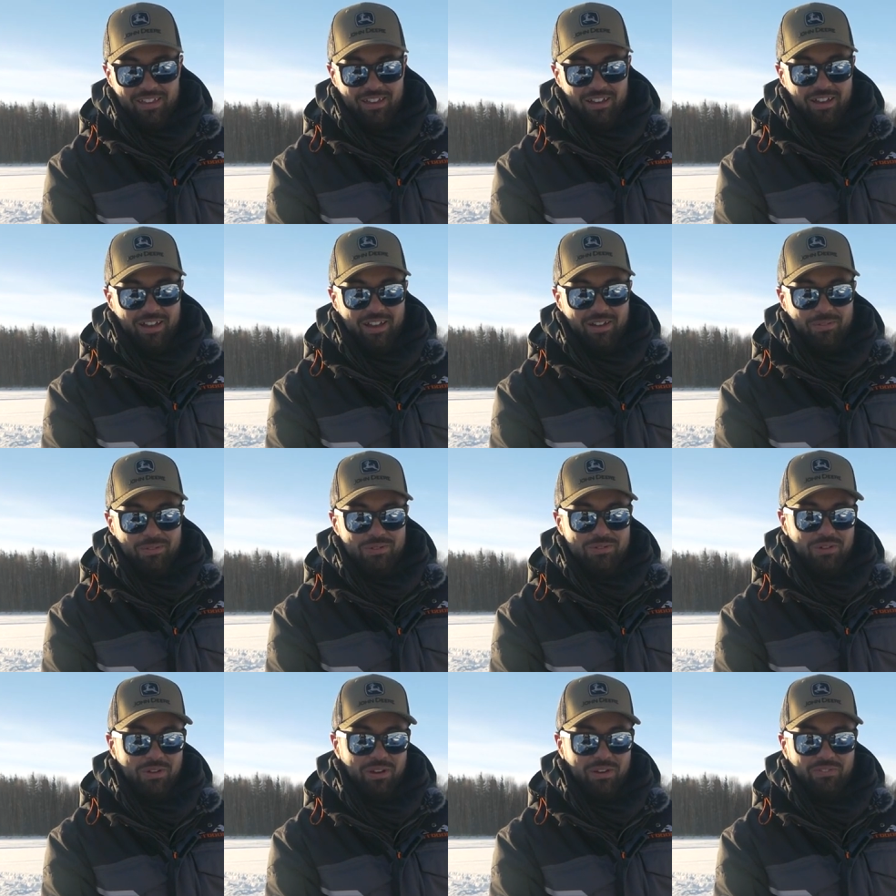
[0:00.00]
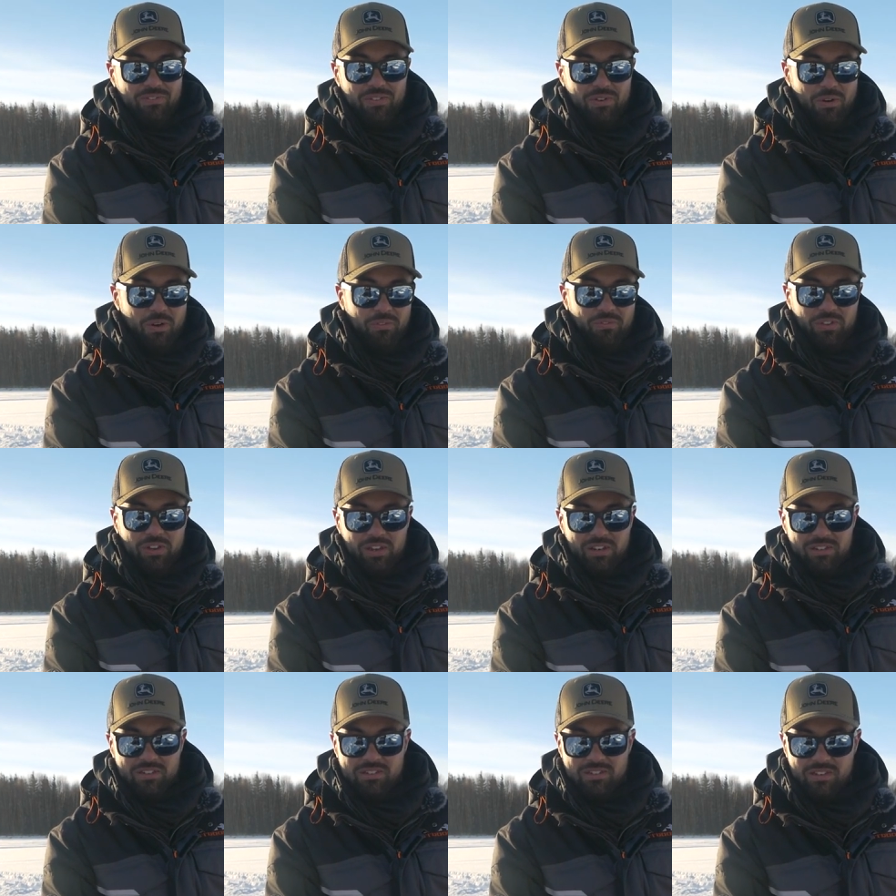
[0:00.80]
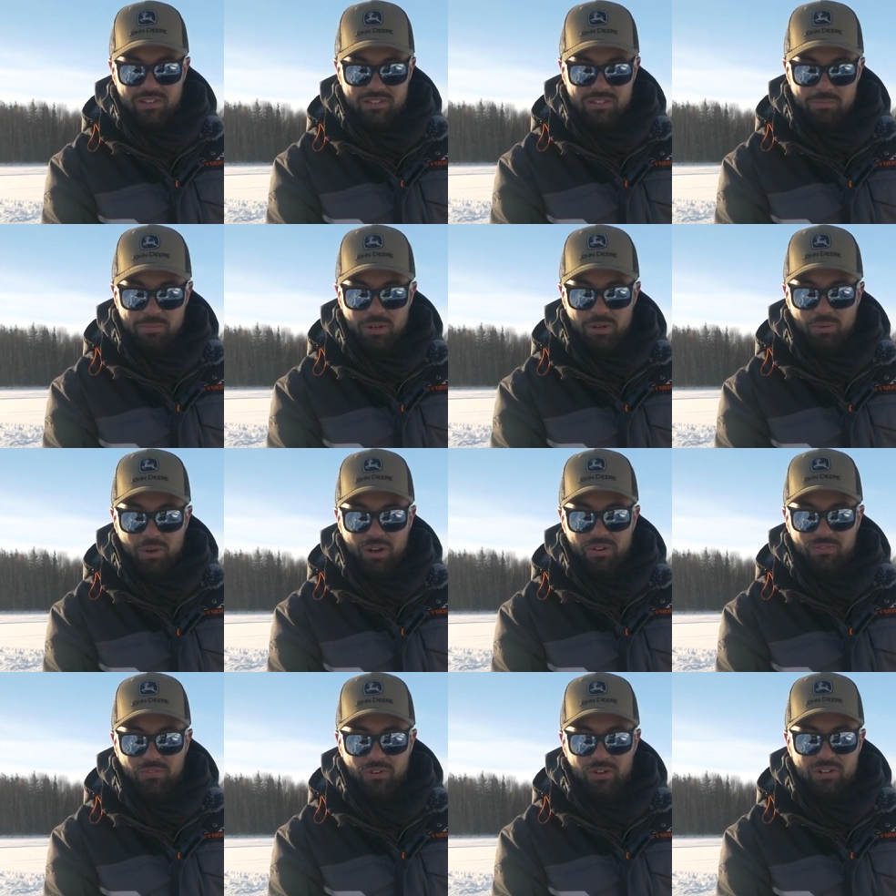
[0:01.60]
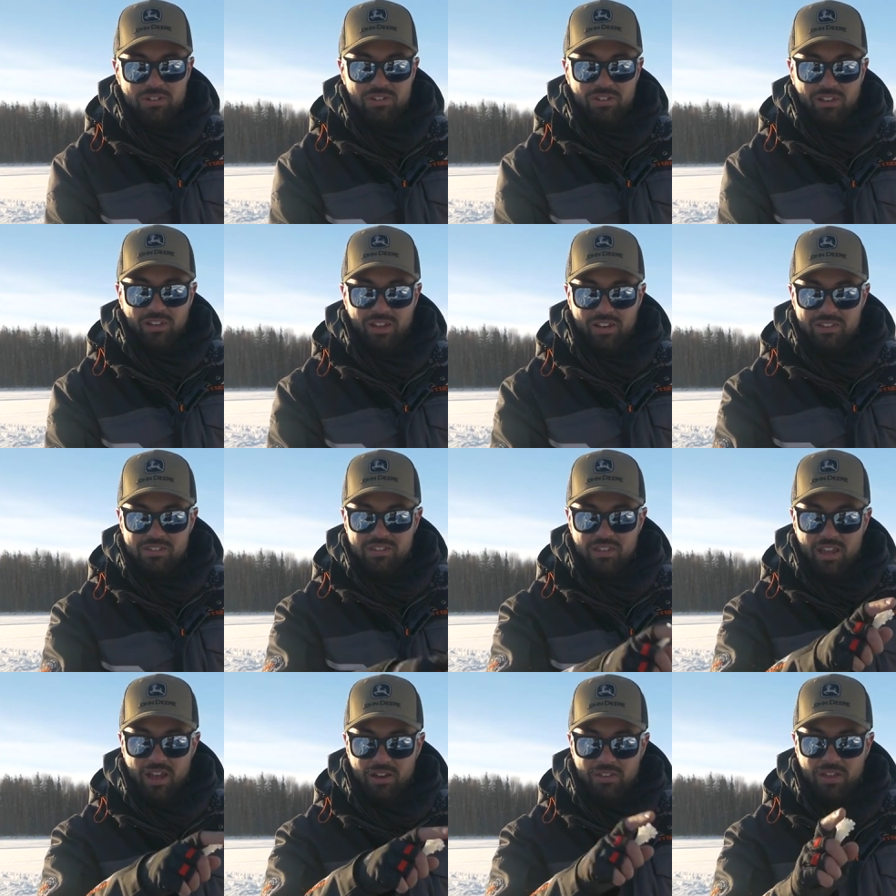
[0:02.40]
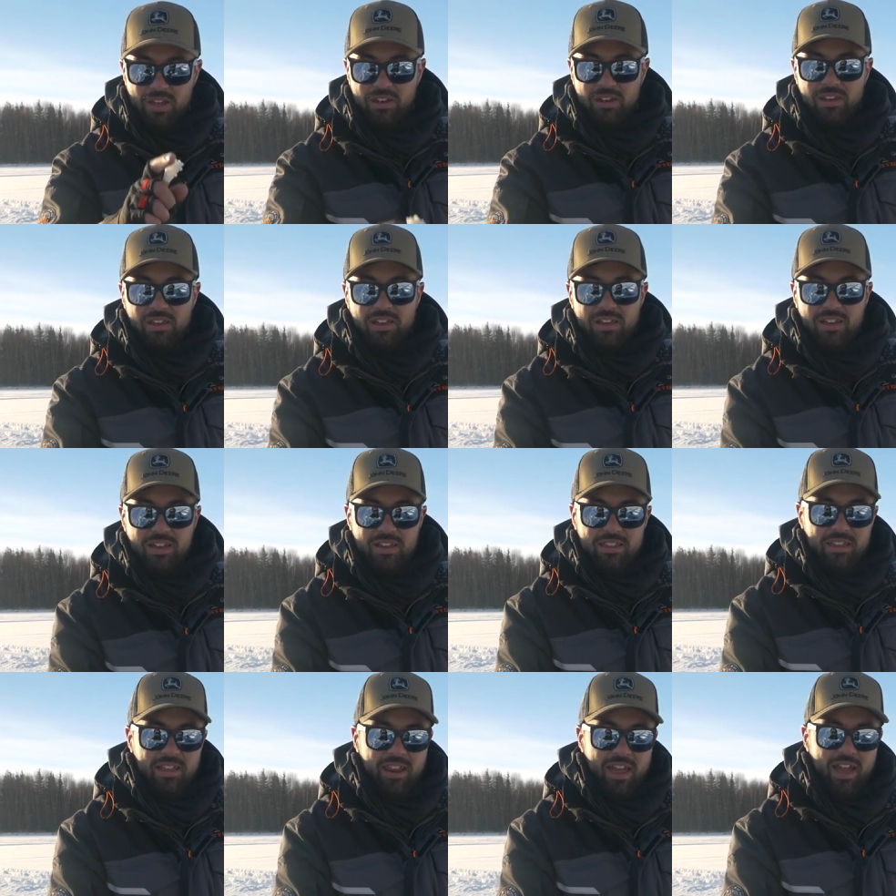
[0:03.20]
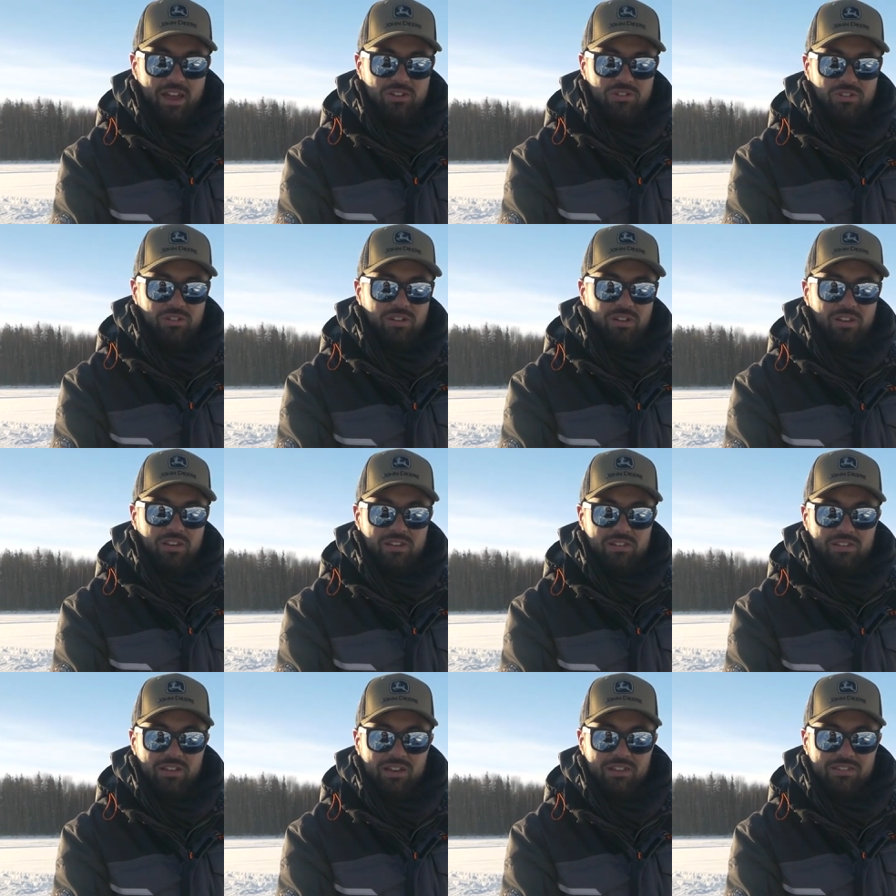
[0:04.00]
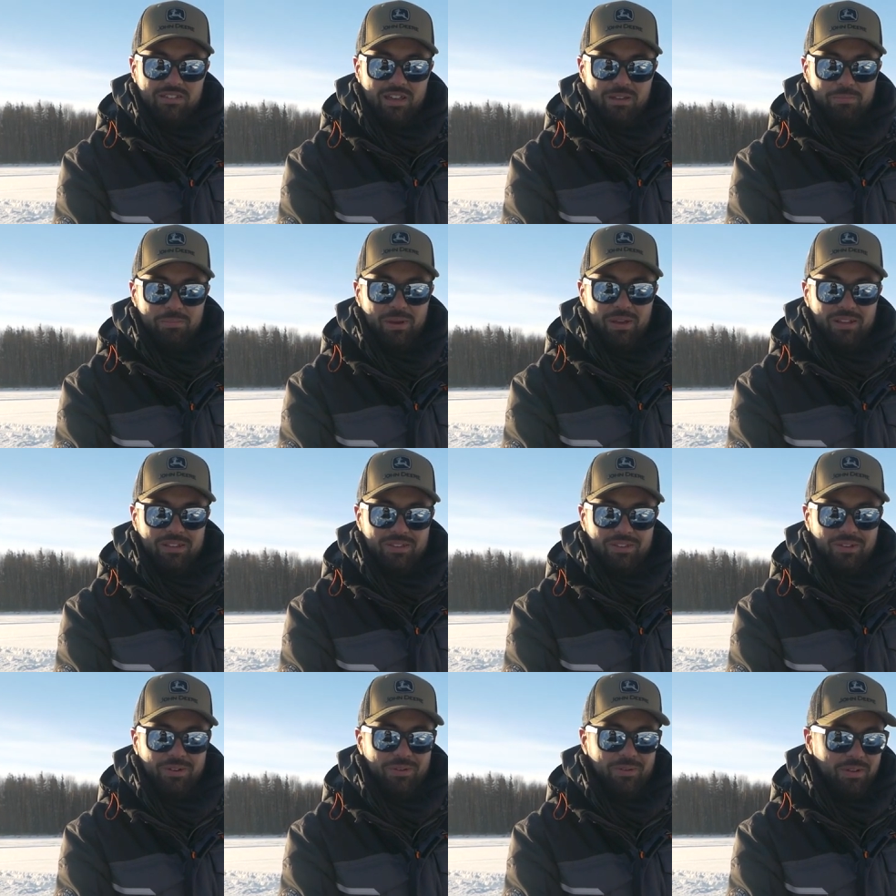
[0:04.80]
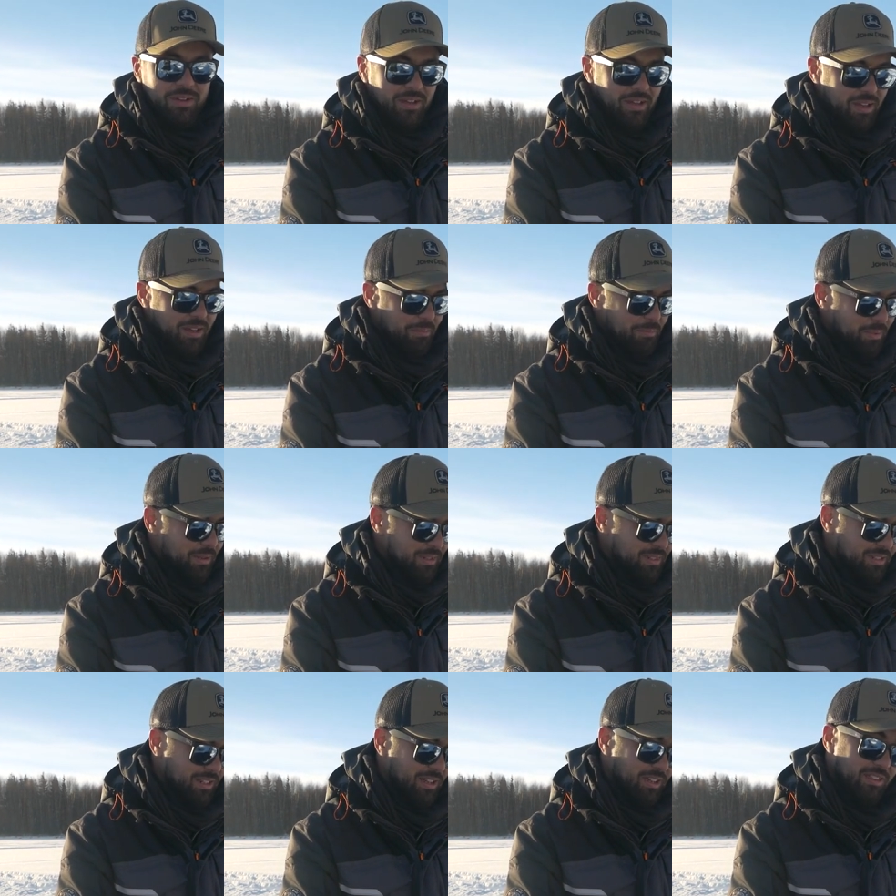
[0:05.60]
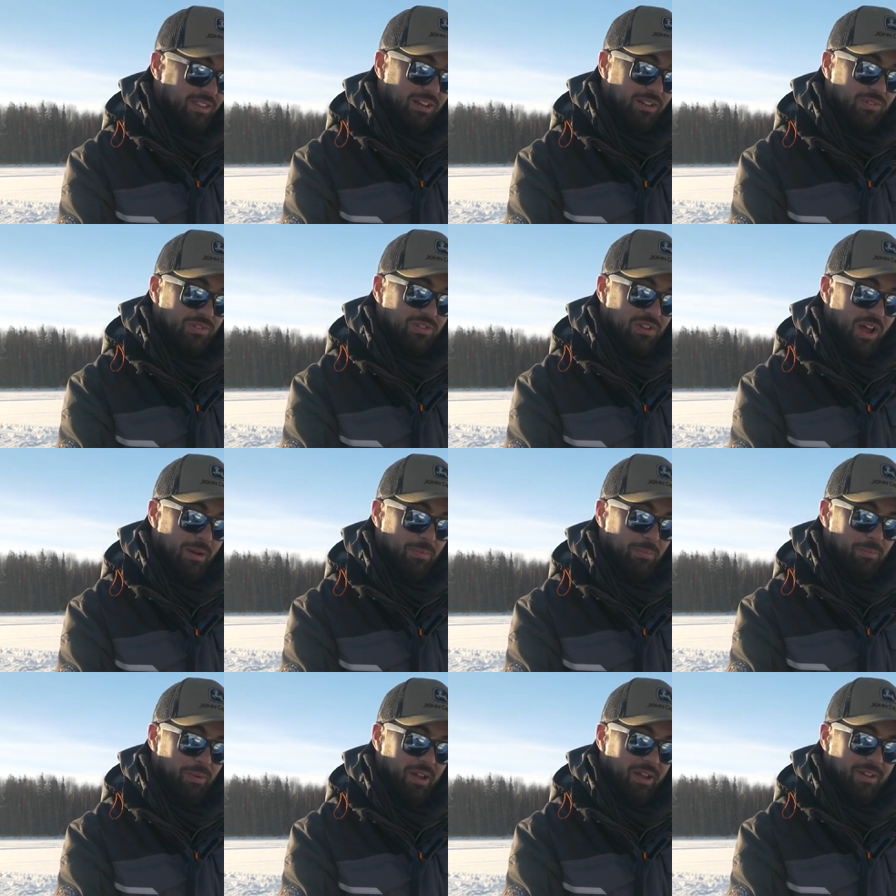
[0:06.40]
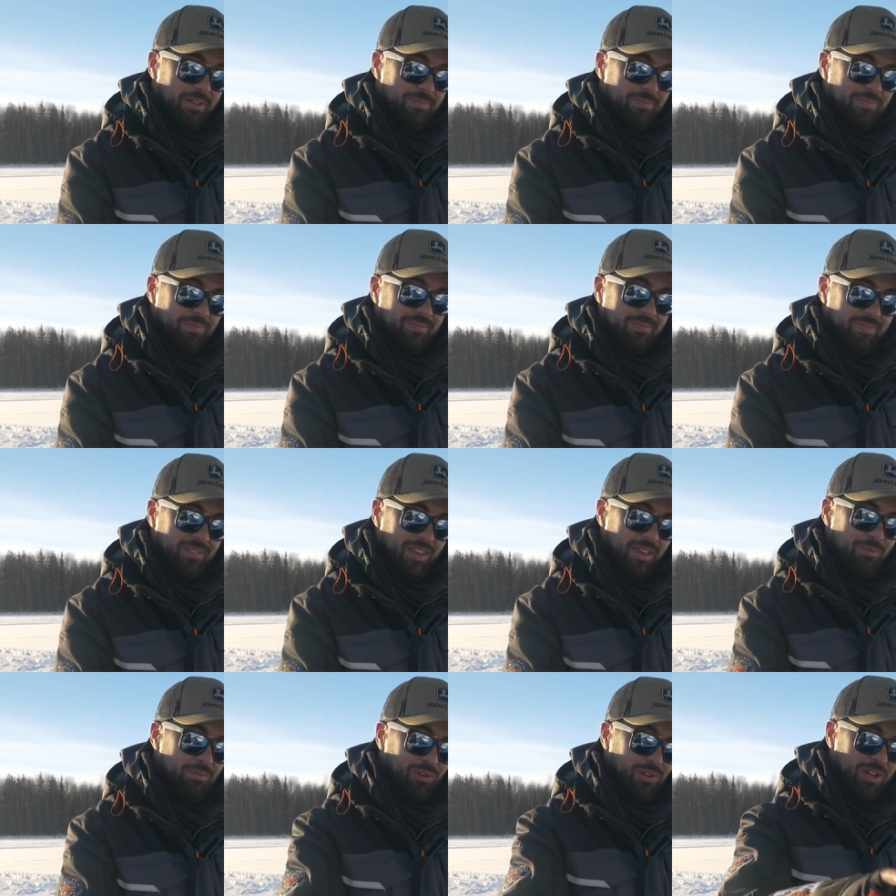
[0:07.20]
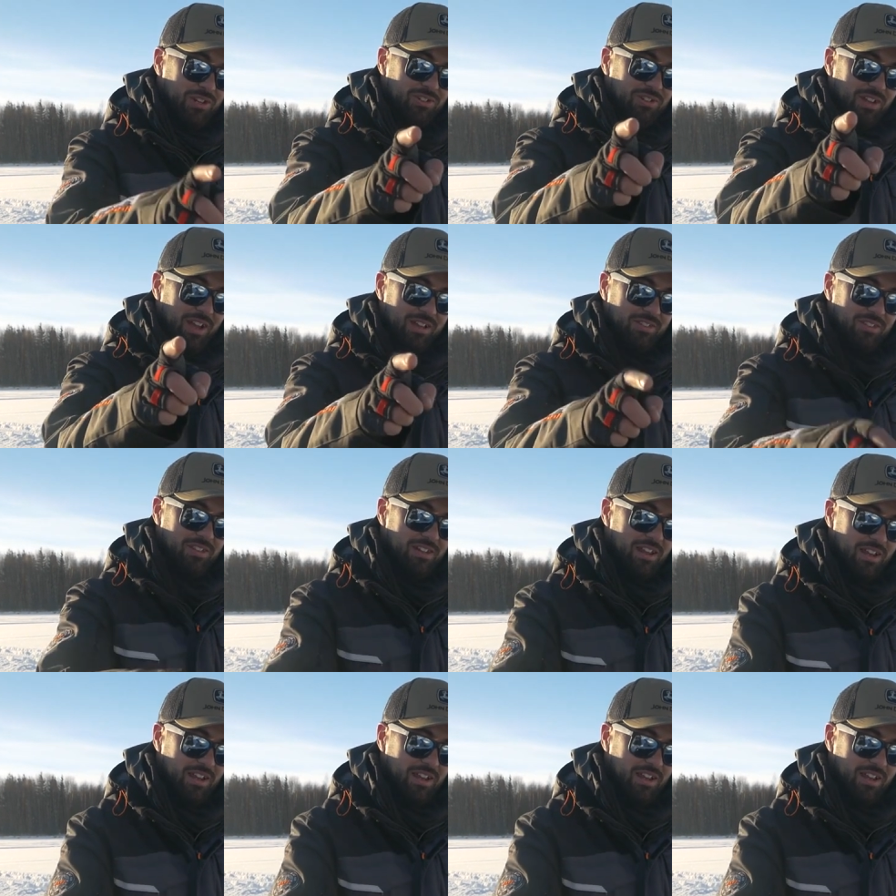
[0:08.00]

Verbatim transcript: Uh, we'll show you, you hopefully get to see some underwater footage and kind of see how that, that action kind of enticed that bite. So, but uh, thanks for stopping by and we'll catch you guys in the